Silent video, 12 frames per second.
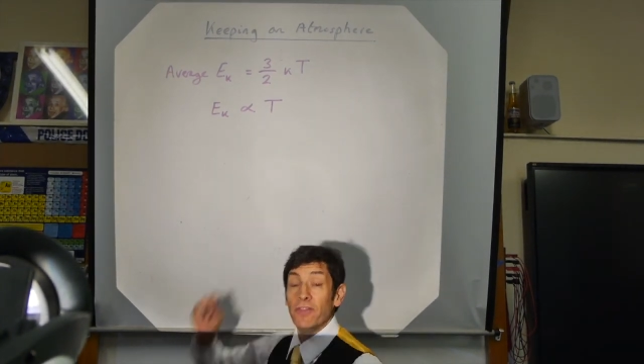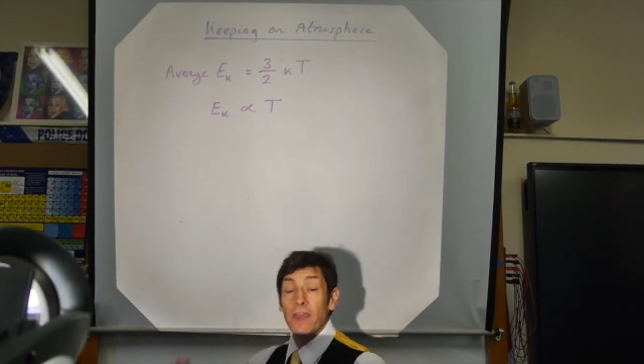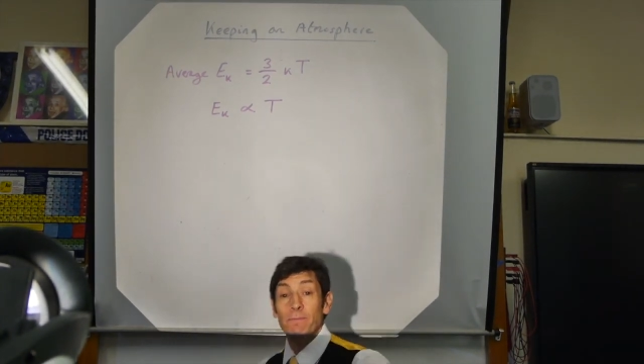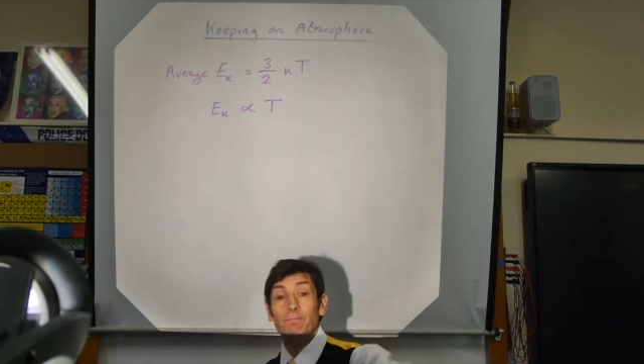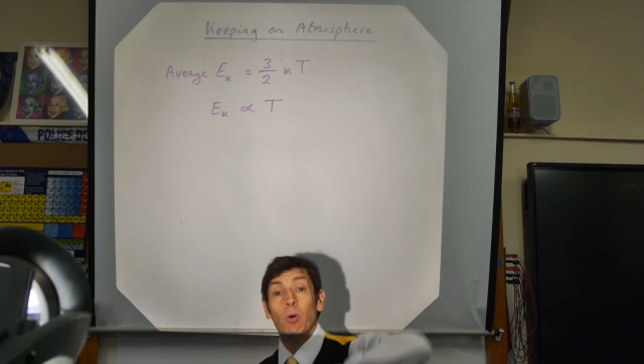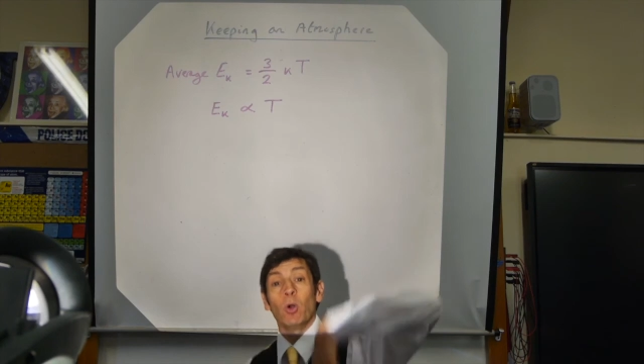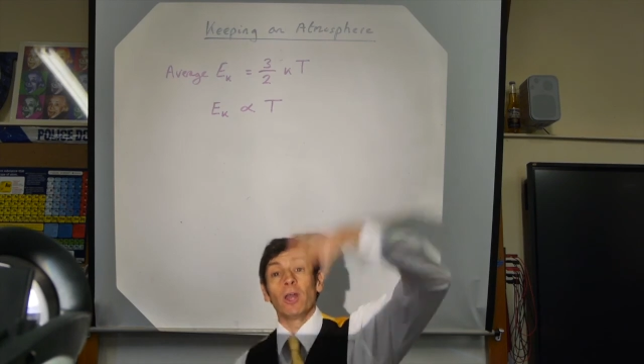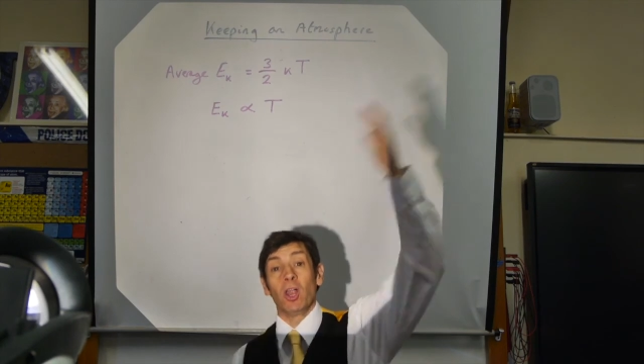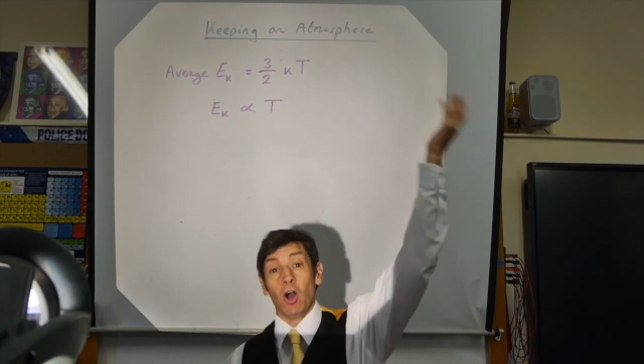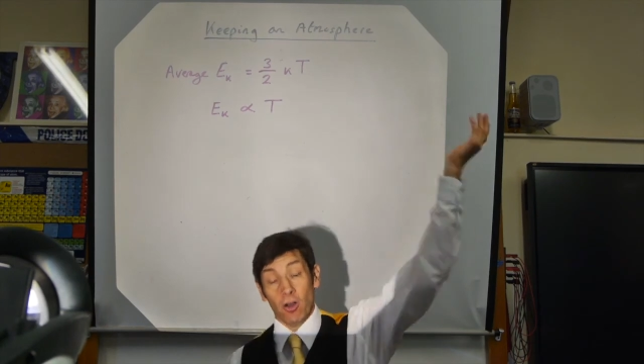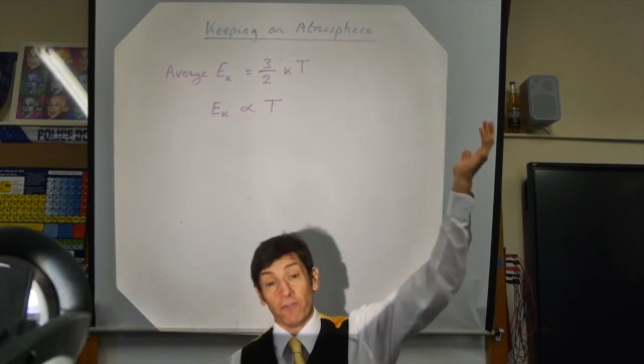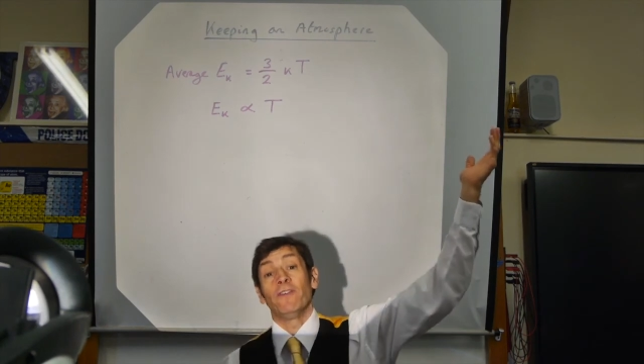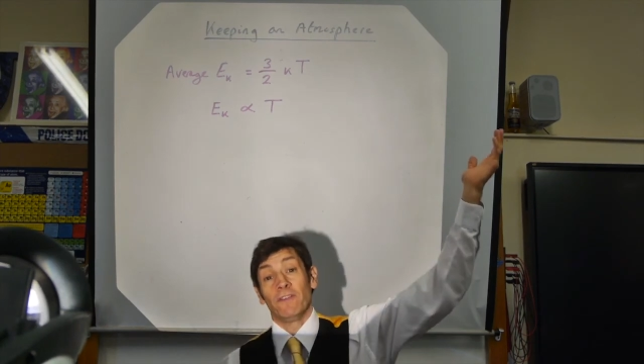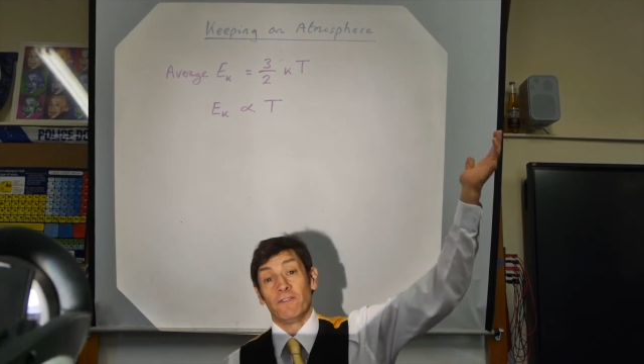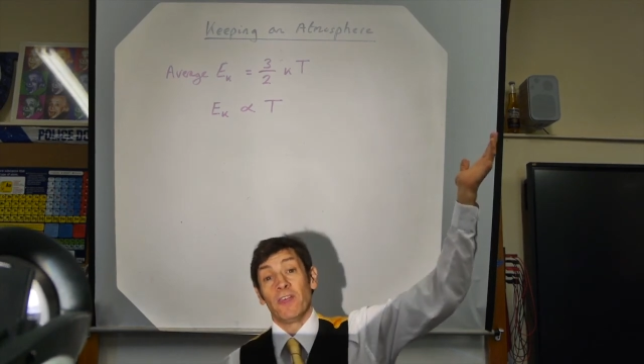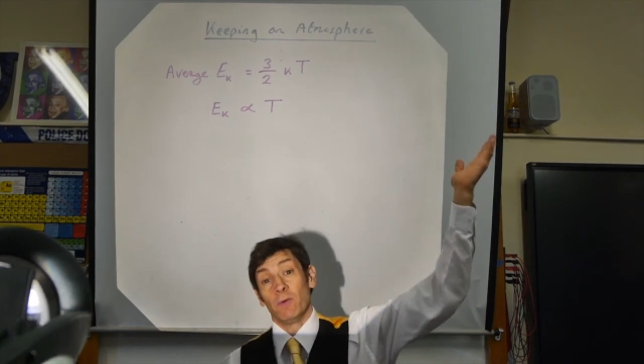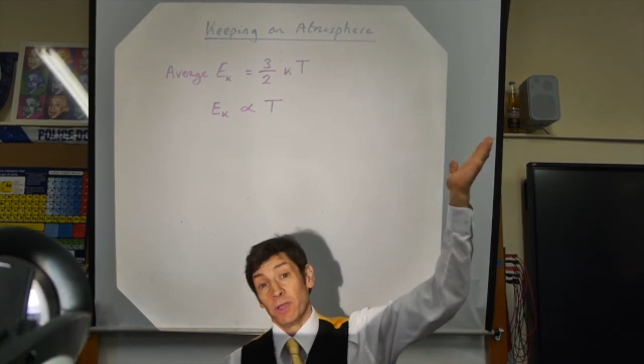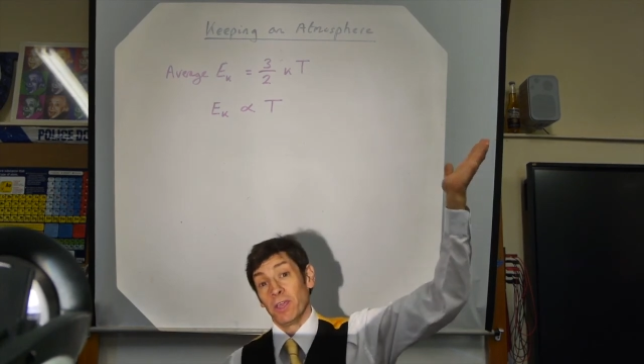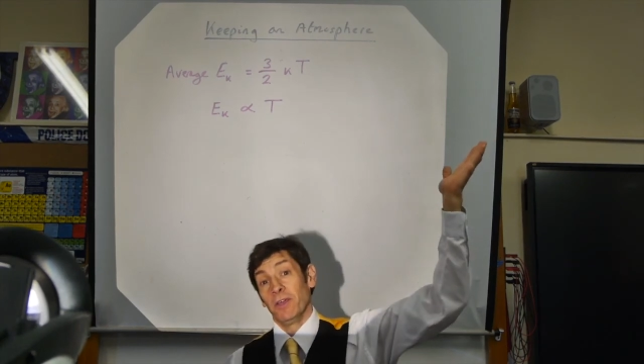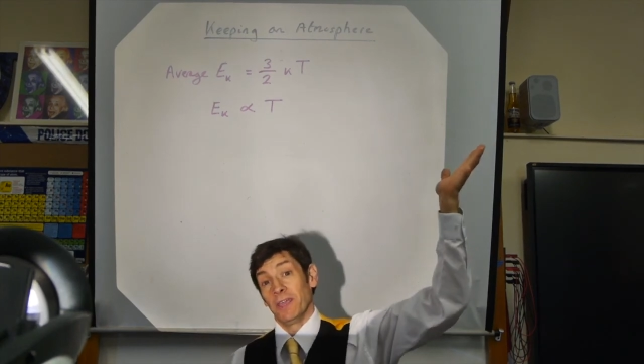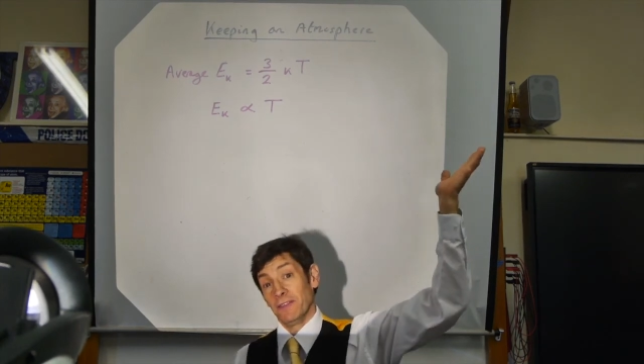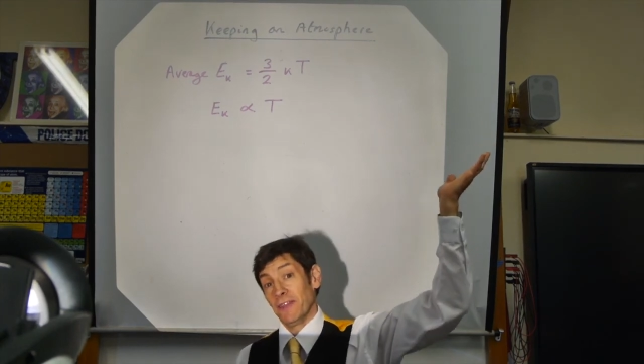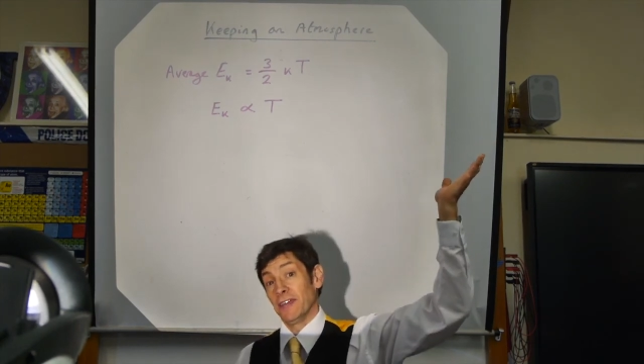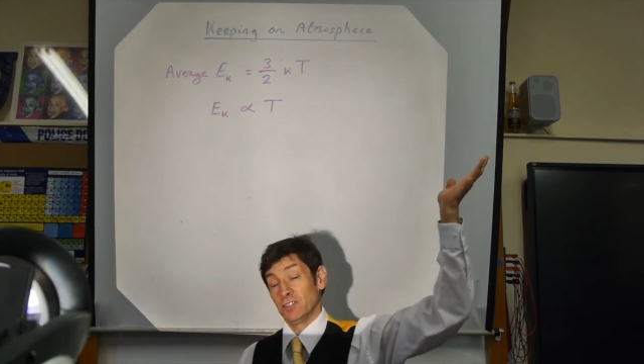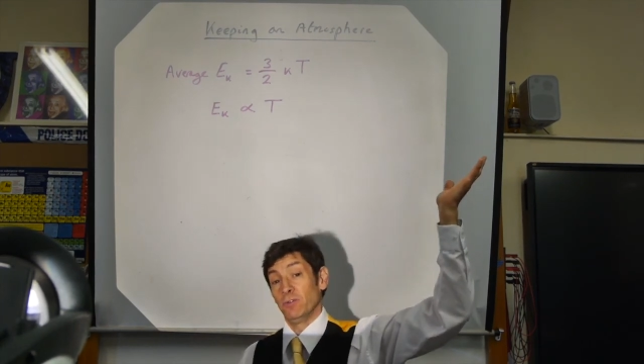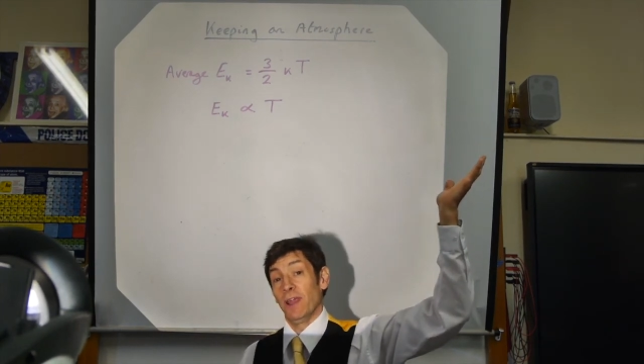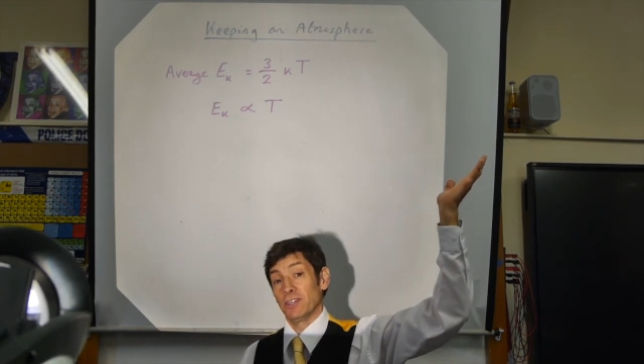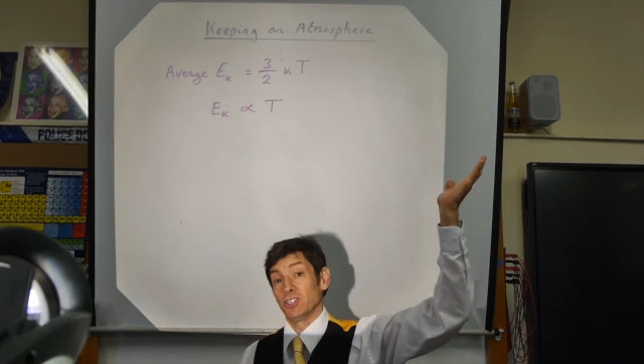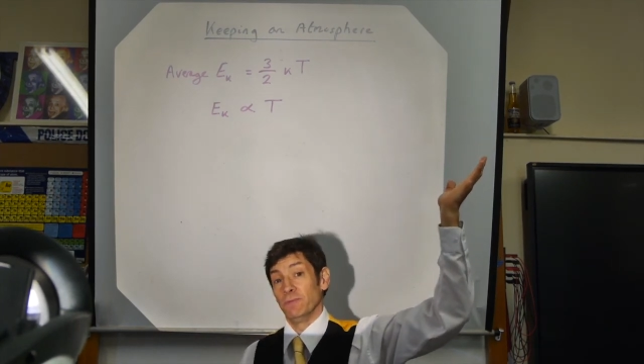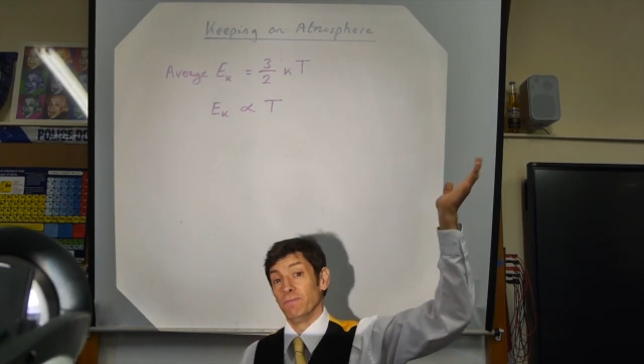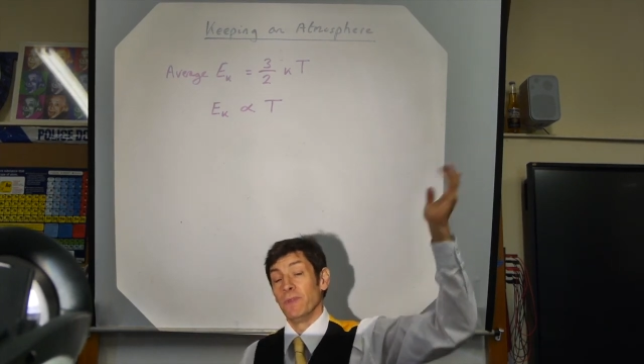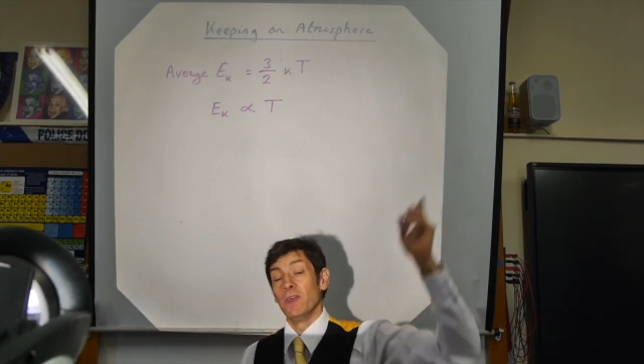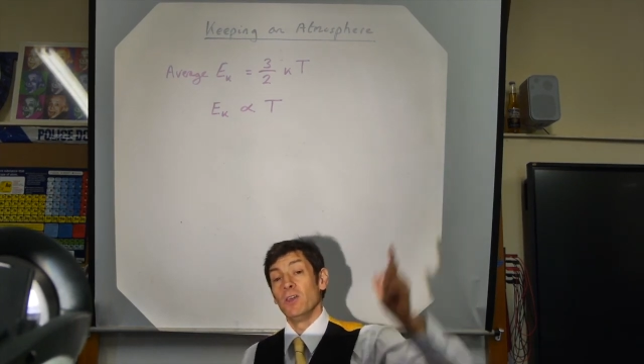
they'd boil off if they were going in that direction.